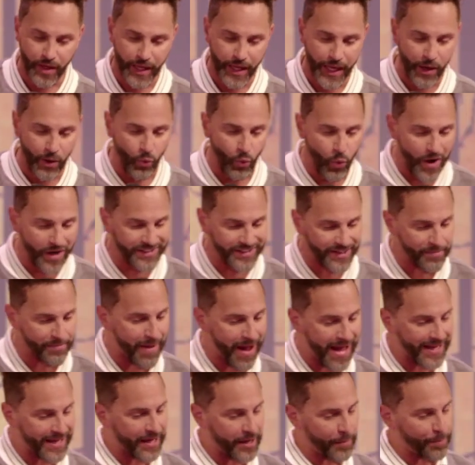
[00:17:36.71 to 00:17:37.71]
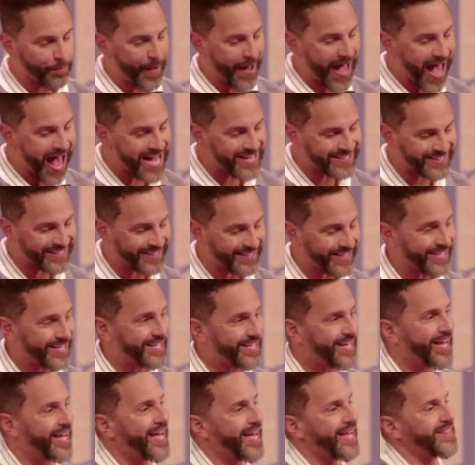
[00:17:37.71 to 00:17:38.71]
It wasn't my
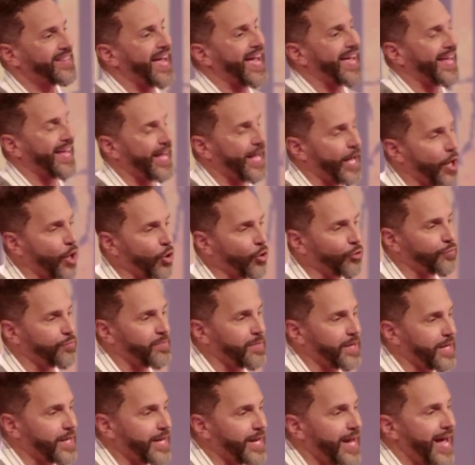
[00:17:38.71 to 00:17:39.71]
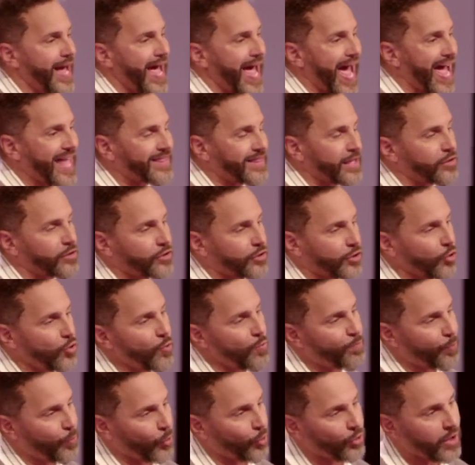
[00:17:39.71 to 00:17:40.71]
capacity that held me at the
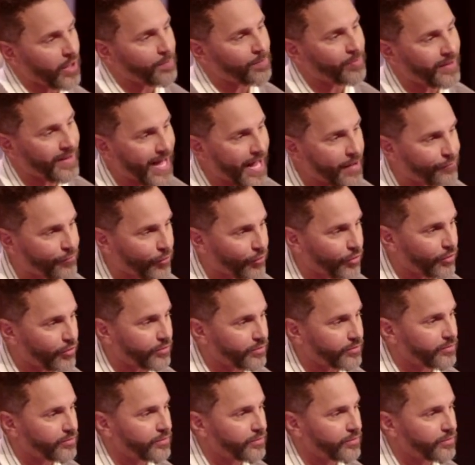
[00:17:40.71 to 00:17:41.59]
2 pull-up level.